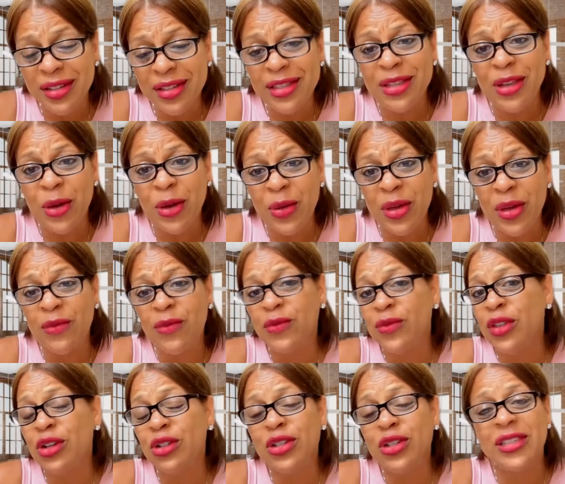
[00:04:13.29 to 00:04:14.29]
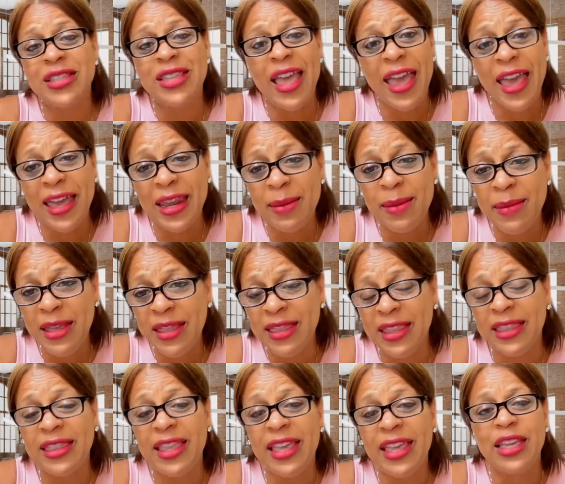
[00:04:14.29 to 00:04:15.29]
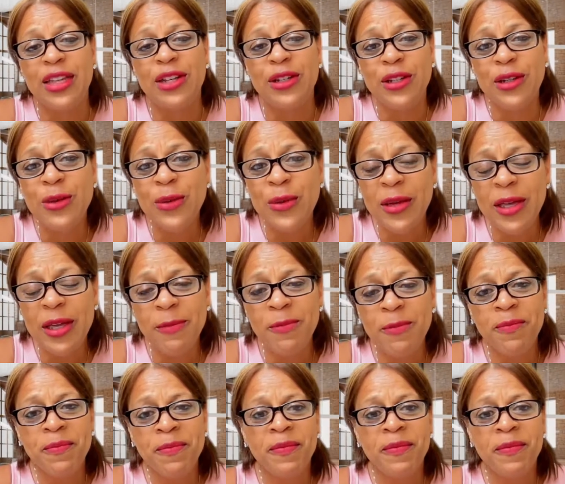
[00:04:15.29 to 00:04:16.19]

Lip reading: so if they're just adamant that they can do it,